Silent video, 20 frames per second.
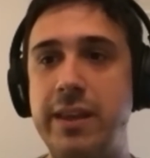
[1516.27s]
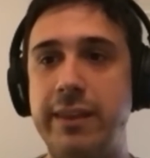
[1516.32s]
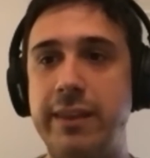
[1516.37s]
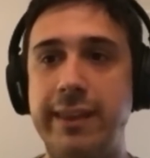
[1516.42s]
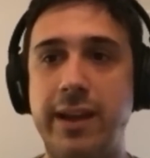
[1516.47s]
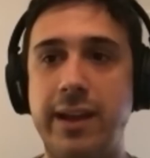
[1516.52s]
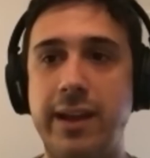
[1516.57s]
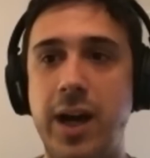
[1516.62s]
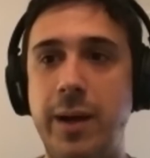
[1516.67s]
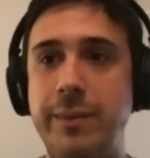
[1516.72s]

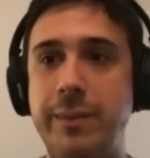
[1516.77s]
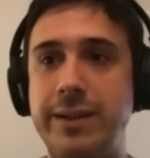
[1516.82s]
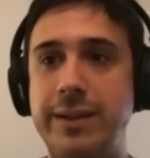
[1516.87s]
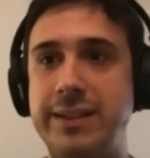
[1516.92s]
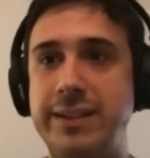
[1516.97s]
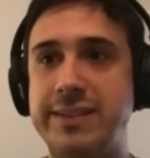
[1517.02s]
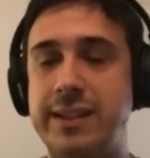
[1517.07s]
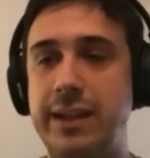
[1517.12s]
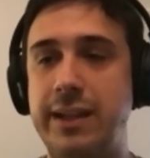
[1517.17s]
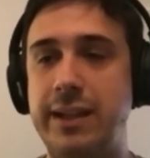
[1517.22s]
they come and
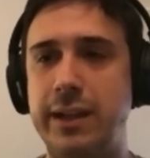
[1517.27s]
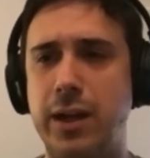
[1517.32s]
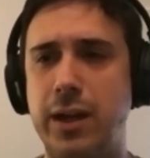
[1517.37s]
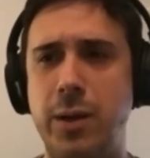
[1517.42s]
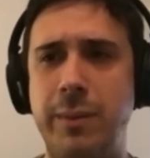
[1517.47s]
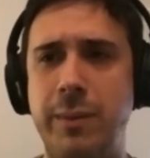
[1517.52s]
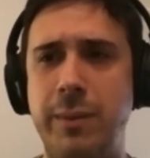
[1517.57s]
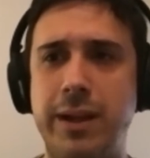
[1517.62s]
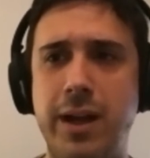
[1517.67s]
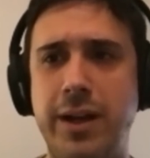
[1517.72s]
they say like,
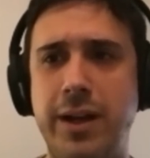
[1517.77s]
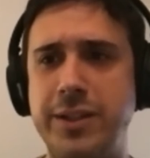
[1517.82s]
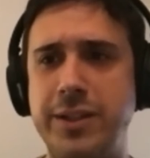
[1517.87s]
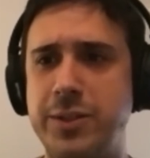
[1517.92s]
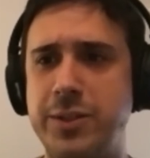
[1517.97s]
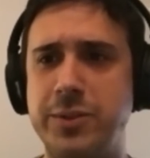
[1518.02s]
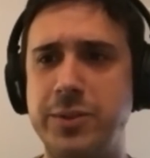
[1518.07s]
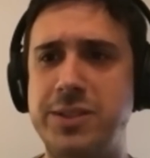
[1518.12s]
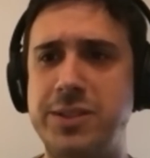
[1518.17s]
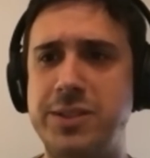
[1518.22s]
"Oh my God,
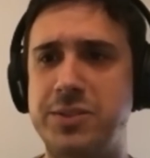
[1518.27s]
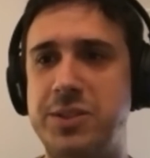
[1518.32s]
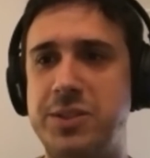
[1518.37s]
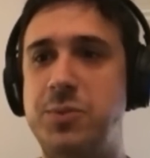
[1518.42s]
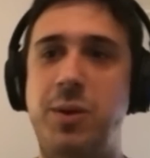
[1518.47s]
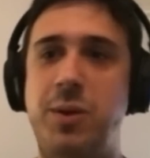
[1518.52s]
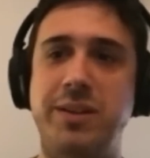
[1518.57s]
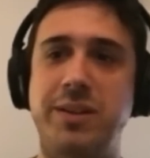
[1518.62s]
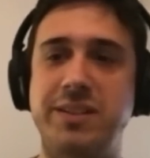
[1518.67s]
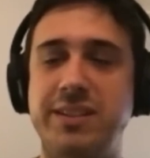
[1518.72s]
Tezos
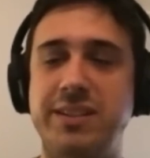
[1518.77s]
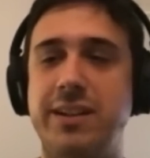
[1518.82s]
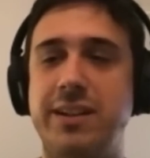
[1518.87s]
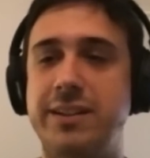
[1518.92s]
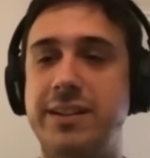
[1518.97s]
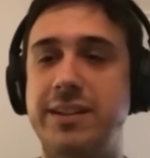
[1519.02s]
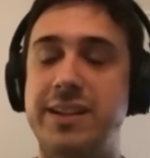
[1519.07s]
is well designed,